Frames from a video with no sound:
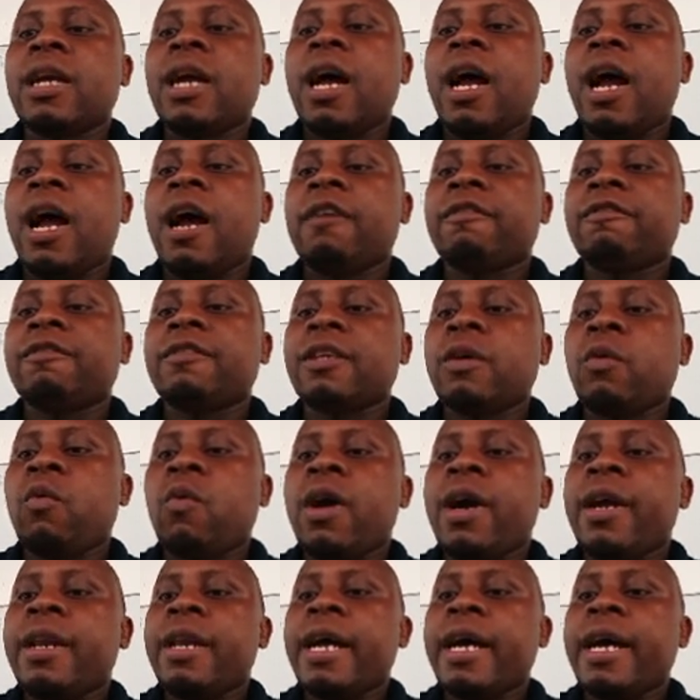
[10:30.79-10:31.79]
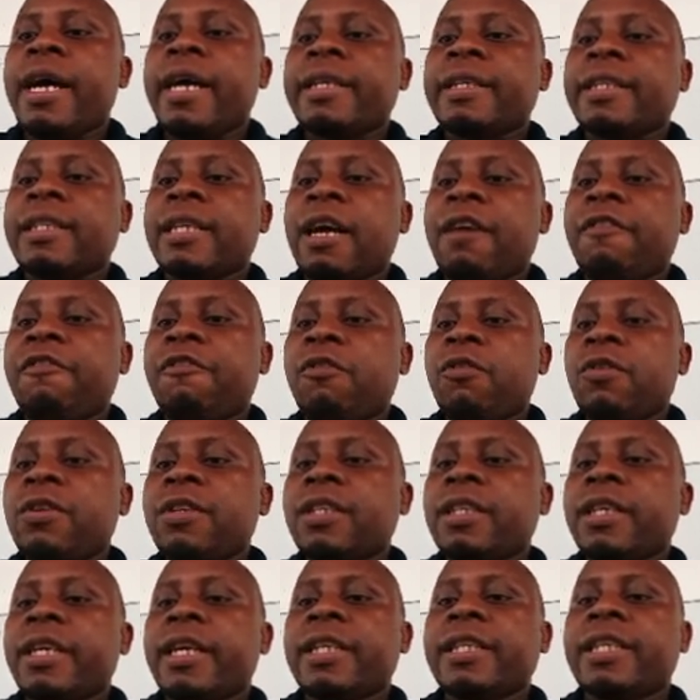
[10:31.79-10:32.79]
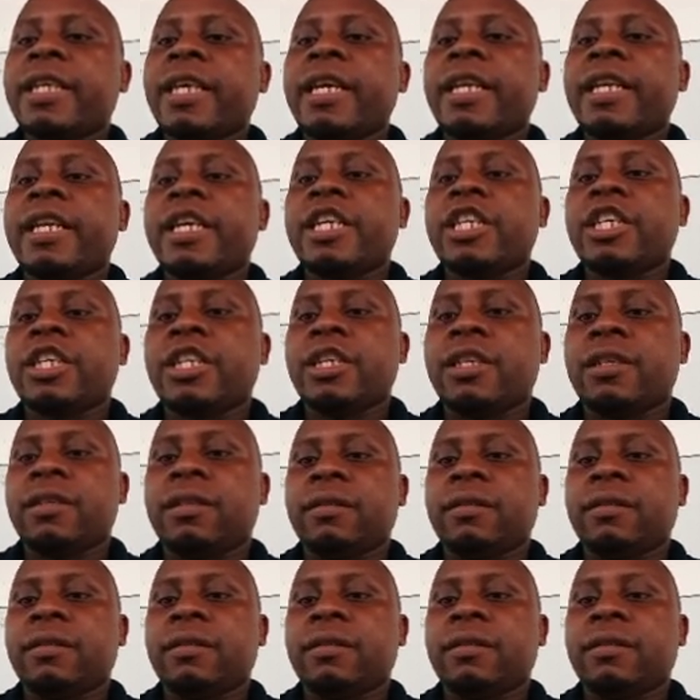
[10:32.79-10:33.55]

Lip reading: after one has a forced exhalation.